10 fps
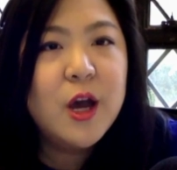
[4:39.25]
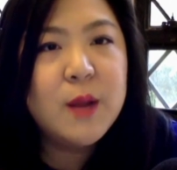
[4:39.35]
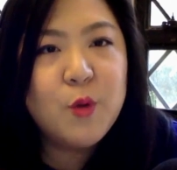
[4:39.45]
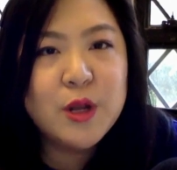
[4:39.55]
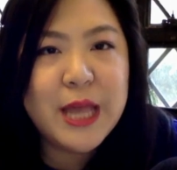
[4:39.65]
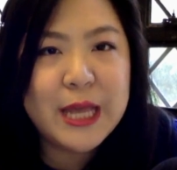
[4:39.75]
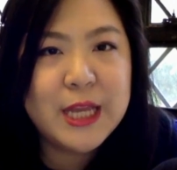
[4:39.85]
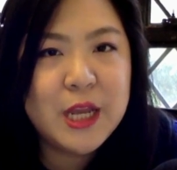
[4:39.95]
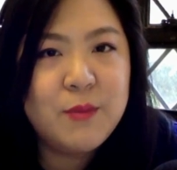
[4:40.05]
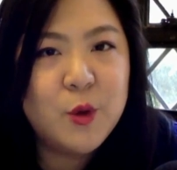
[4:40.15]
are more
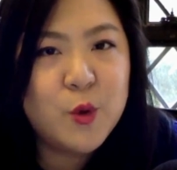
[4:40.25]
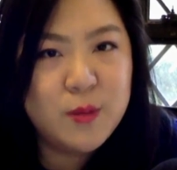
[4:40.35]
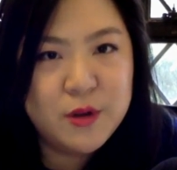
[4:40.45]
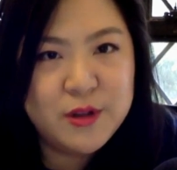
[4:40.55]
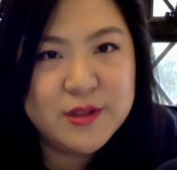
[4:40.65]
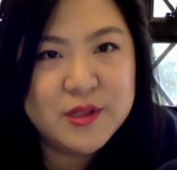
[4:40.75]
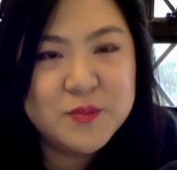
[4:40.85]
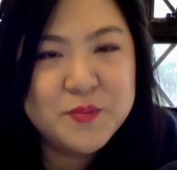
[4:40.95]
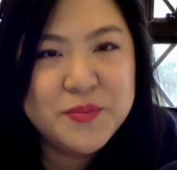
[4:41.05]
likely to be criminals.